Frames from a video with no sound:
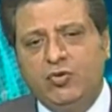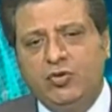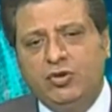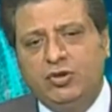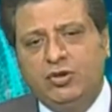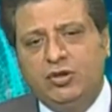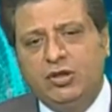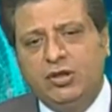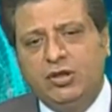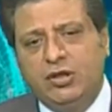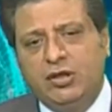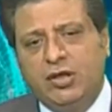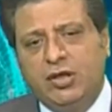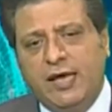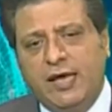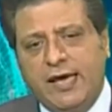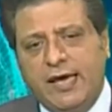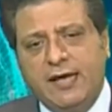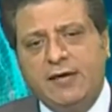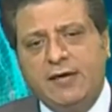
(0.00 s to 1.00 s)
we could
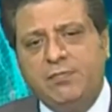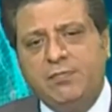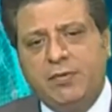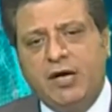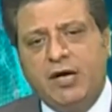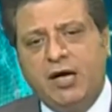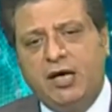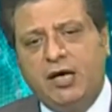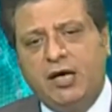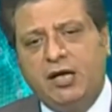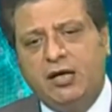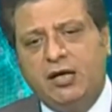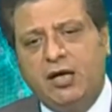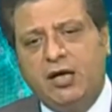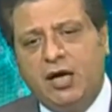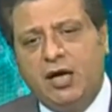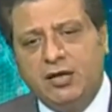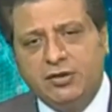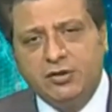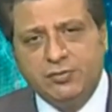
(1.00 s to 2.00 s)
help
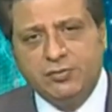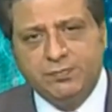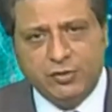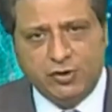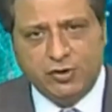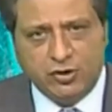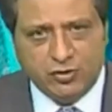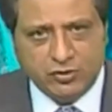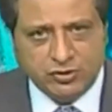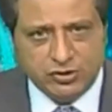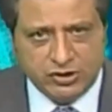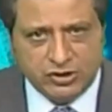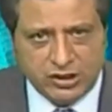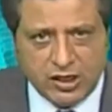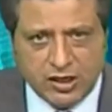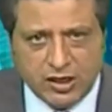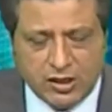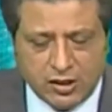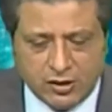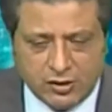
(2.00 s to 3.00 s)
our
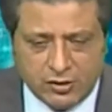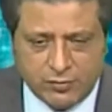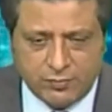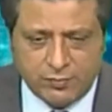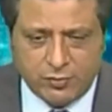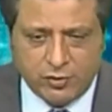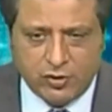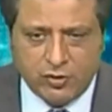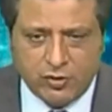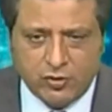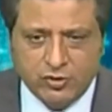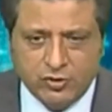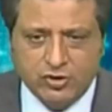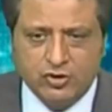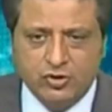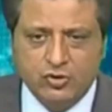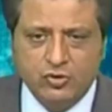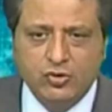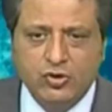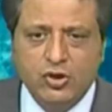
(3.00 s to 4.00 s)
entrepreneurs, young
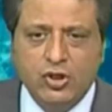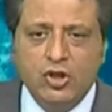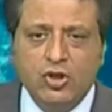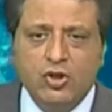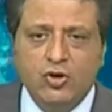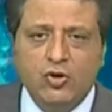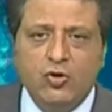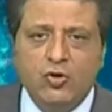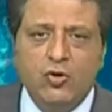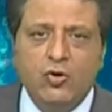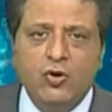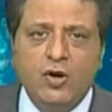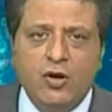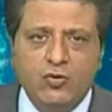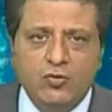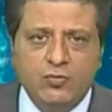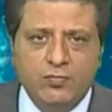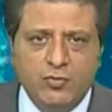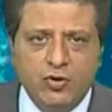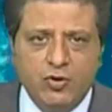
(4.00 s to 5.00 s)
entrepreneurs, to
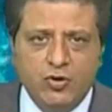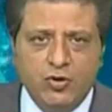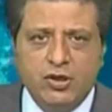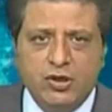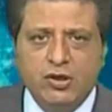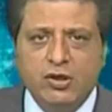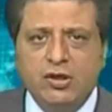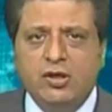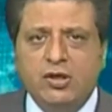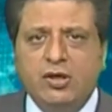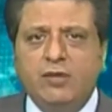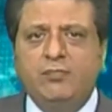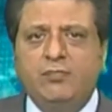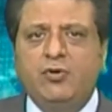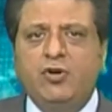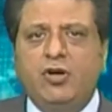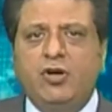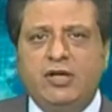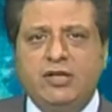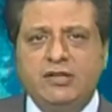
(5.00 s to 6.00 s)
roll out more
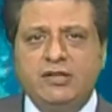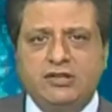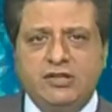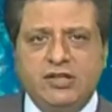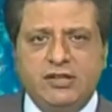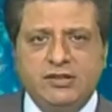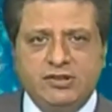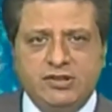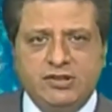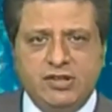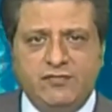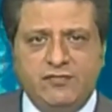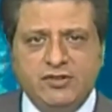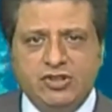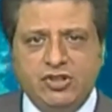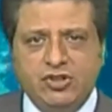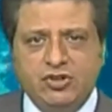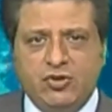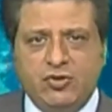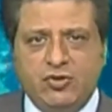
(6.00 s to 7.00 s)
products and
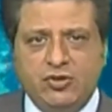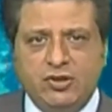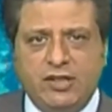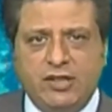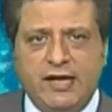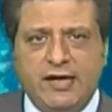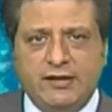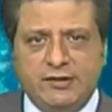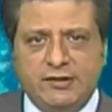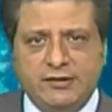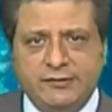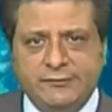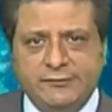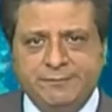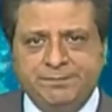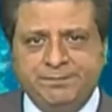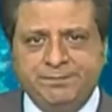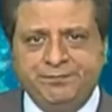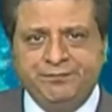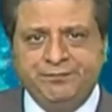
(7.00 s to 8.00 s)
services on
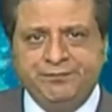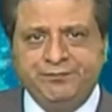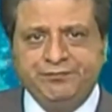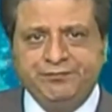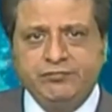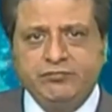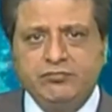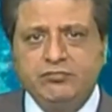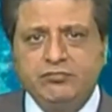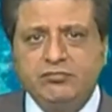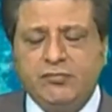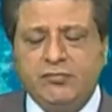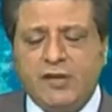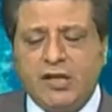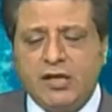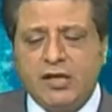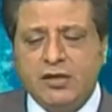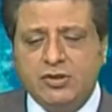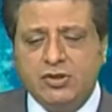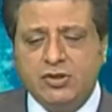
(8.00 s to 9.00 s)
that.
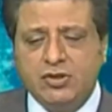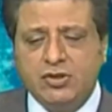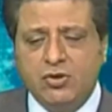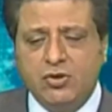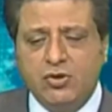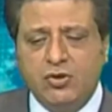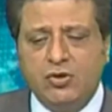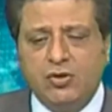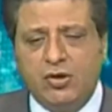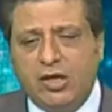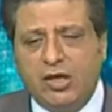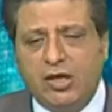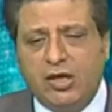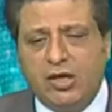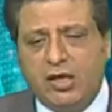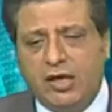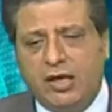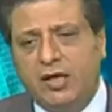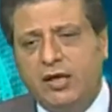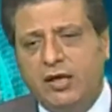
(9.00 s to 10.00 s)

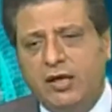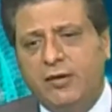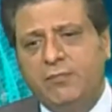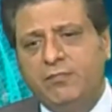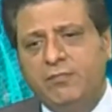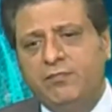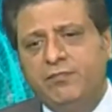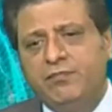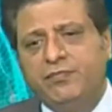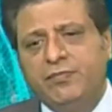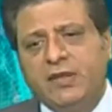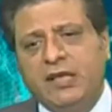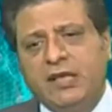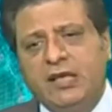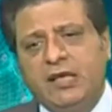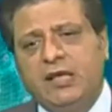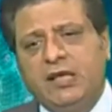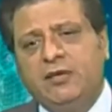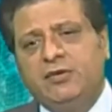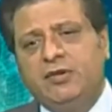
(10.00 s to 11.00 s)
So
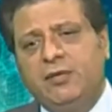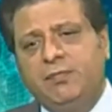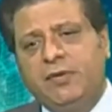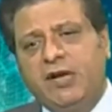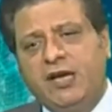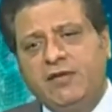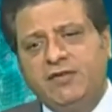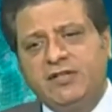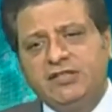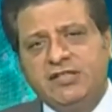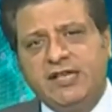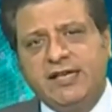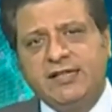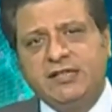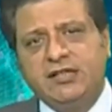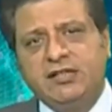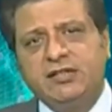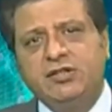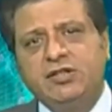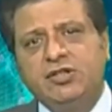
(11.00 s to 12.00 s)
the private
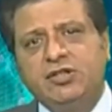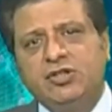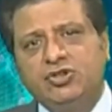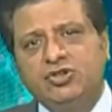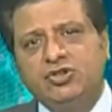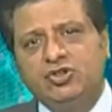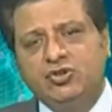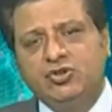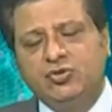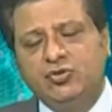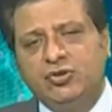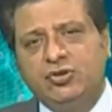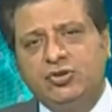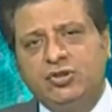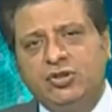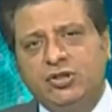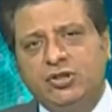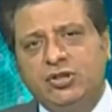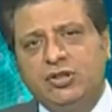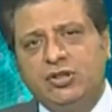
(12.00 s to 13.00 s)
sector
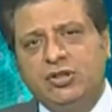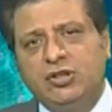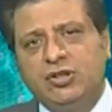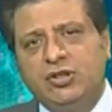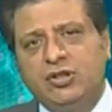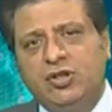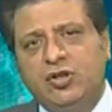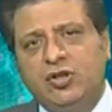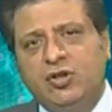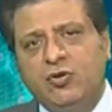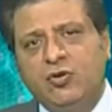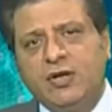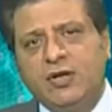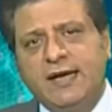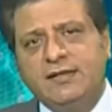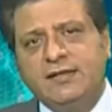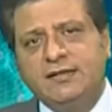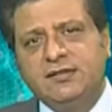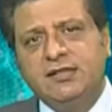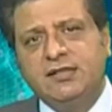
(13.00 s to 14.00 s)
should
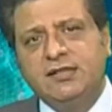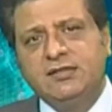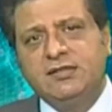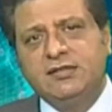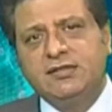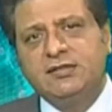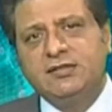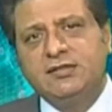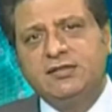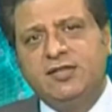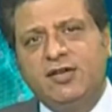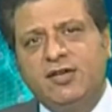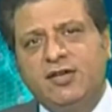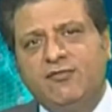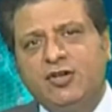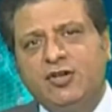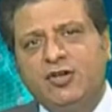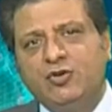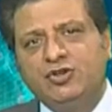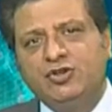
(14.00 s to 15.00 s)
look at
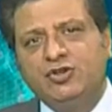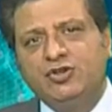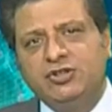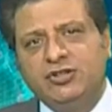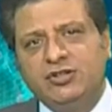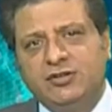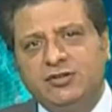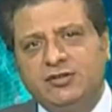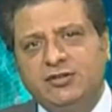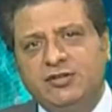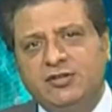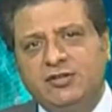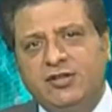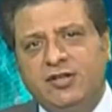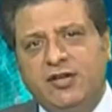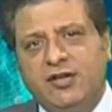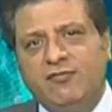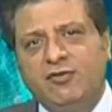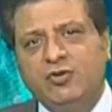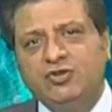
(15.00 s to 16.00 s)
this
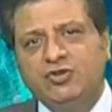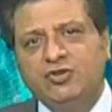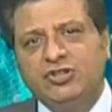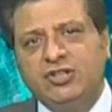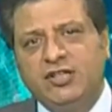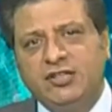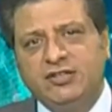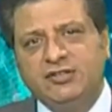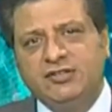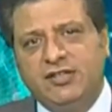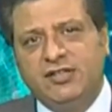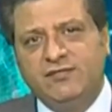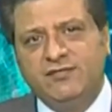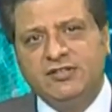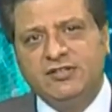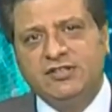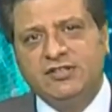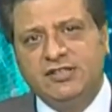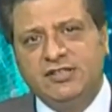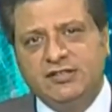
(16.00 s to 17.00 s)
revolutionary
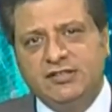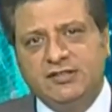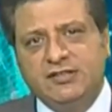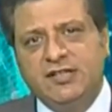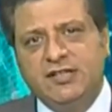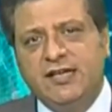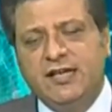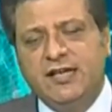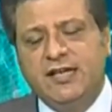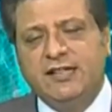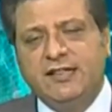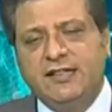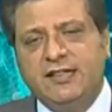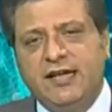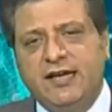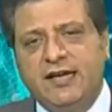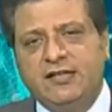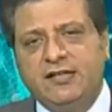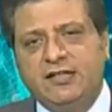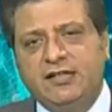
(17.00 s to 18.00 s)
services
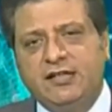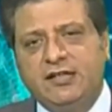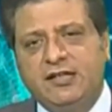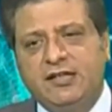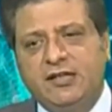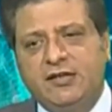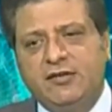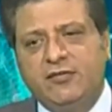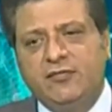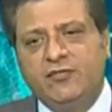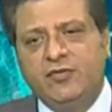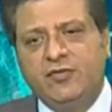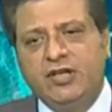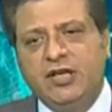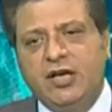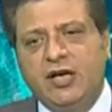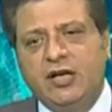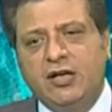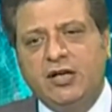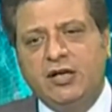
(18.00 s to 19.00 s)
that
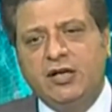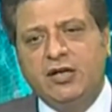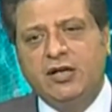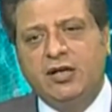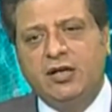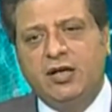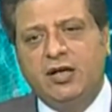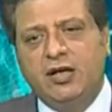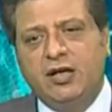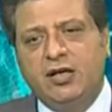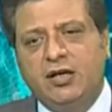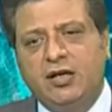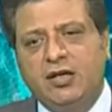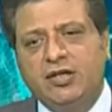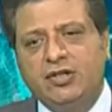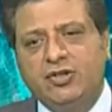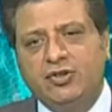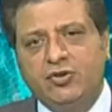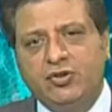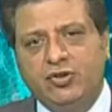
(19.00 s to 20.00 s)
we are
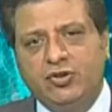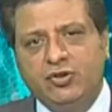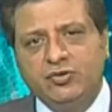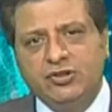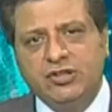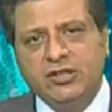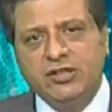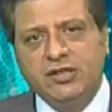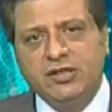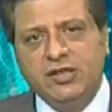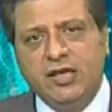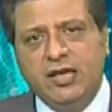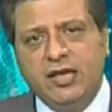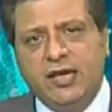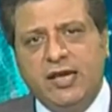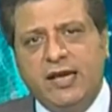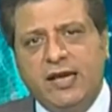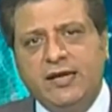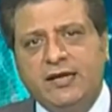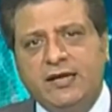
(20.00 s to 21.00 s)

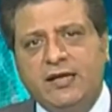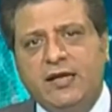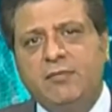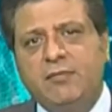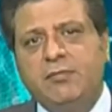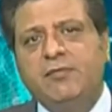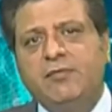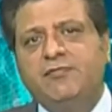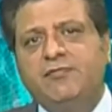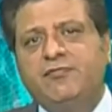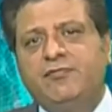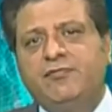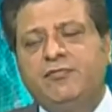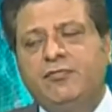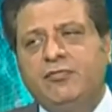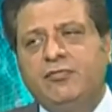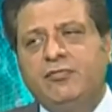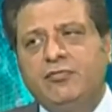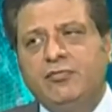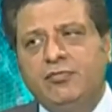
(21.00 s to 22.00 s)
introducing, and come
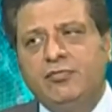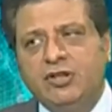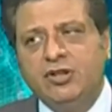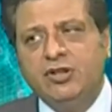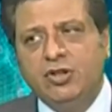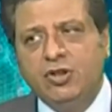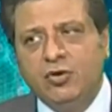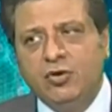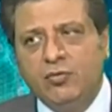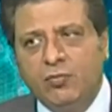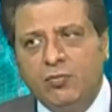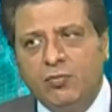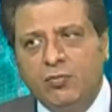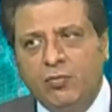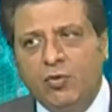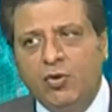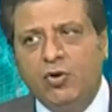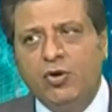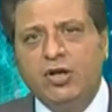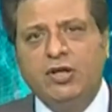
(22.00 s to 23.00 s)
up with
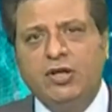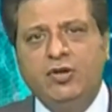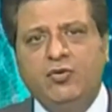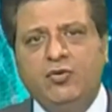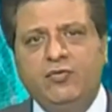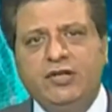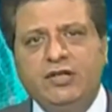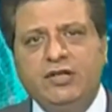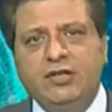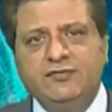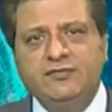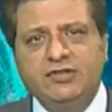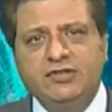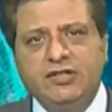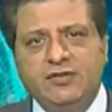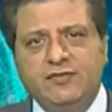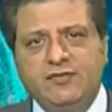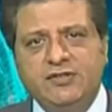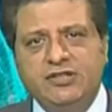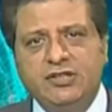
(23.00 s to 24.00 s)
more
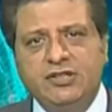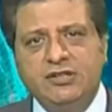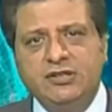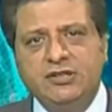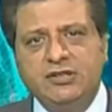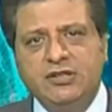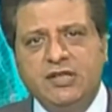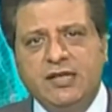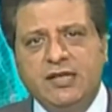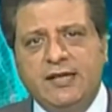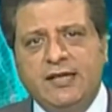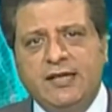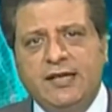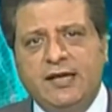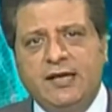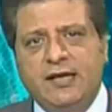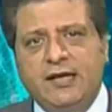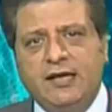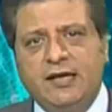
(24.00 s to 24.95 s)
innovative services